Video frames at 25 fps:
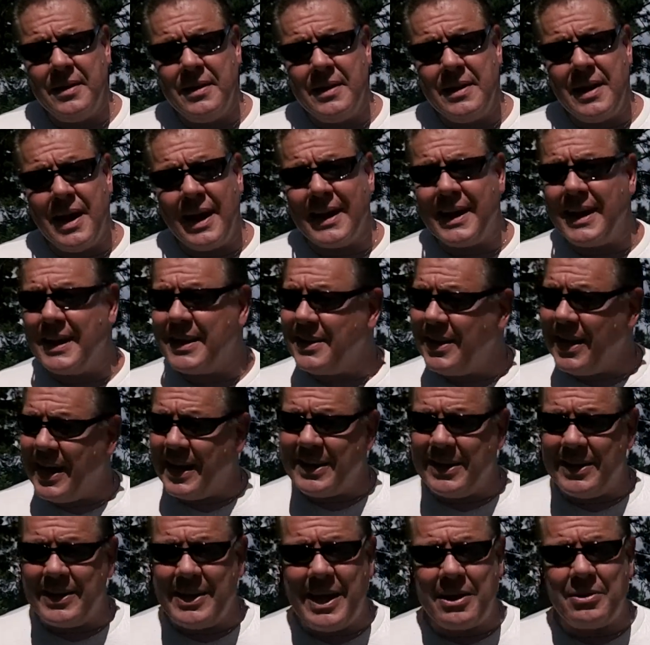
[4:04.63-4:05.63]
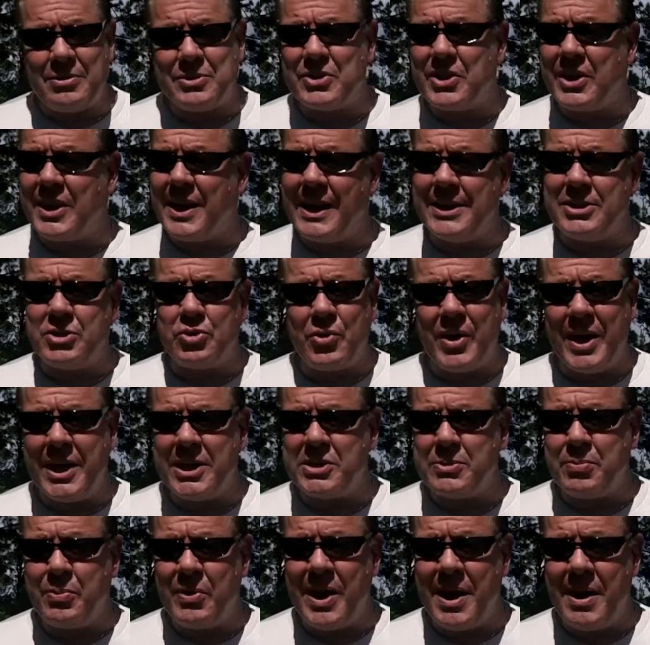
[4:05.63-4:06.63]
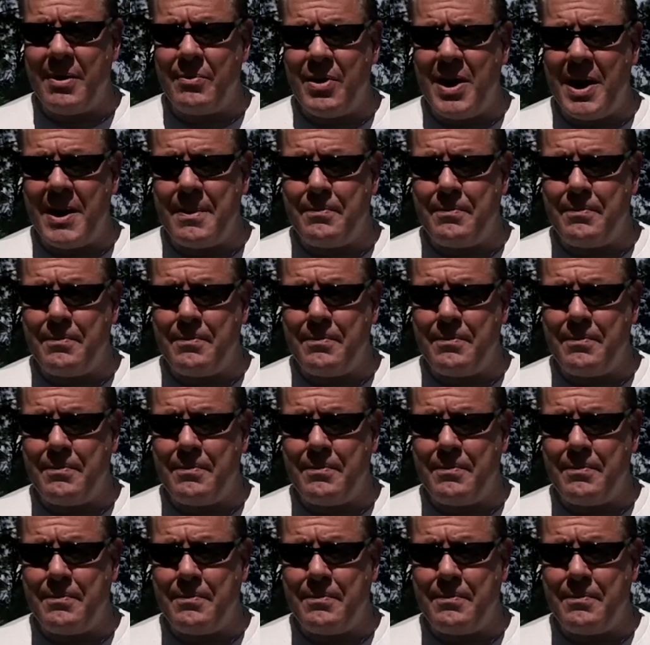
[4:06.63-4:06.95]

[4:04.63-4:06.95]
I get a lot of letters, can I transplant my